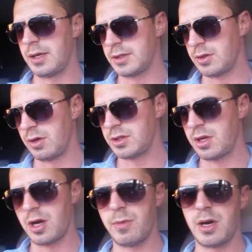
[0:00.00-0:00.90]
So let's
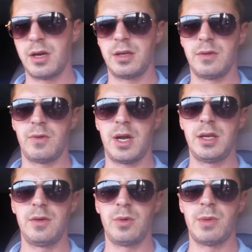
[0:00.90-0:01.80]
talk about it. What
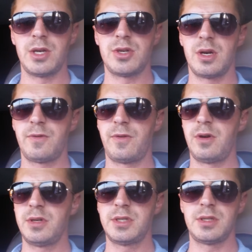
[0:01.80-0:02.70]
I did with my truck
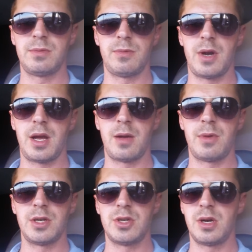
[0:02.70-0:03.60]
first, when I got
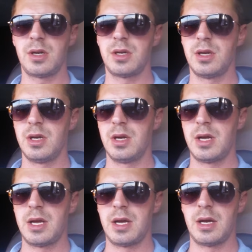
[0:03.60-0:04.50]
my truck,
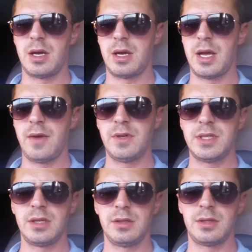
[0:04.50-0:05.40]
every
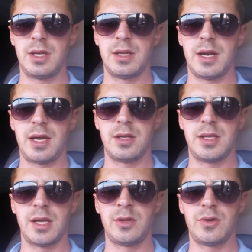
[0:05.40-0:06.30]
single thing that I could
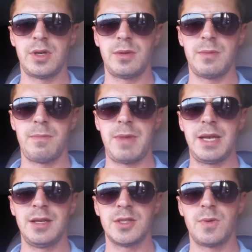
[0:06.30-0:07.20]
do to it,
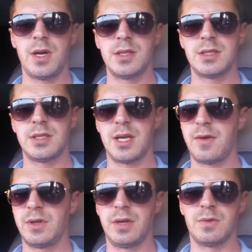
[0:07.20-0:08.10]
maintenance wise,
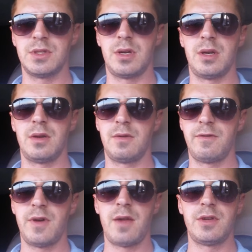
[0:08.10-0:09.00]
everything was done.
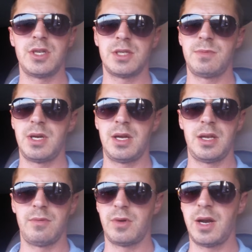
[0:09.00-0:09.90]
Valve
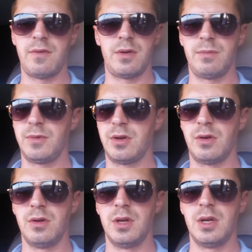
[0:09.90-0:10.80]
adjustment, whatever, you
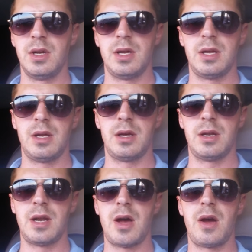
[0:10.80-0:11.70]
know.
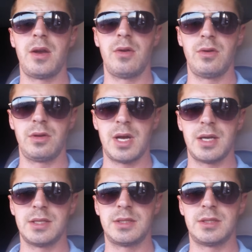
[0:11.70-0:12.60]
Now I know you
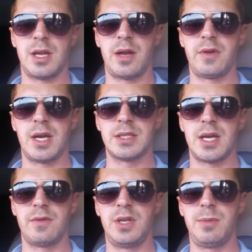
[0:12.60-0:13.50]
guys, a lot of you guys
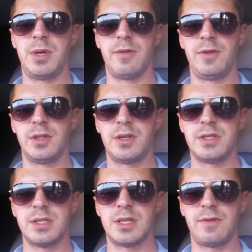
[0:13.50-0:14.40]
have DPF
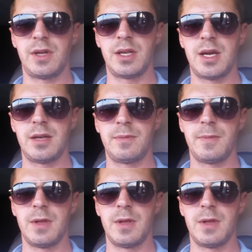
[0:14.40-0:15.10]
filters and stuff like that.